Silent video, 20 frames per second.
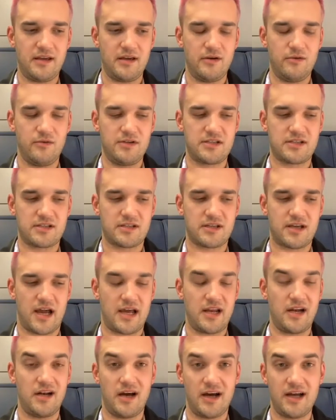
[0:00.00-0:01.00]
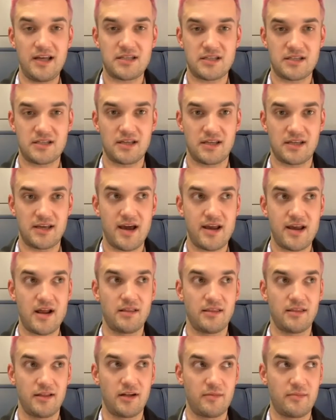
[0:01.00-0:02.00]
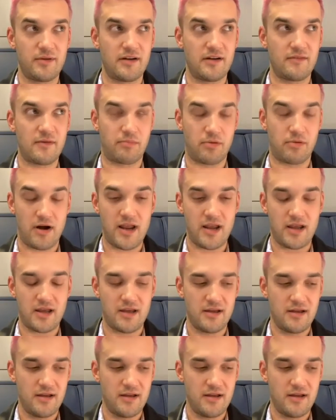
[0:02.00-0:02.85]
it was kind of nice to get a little bit of a break.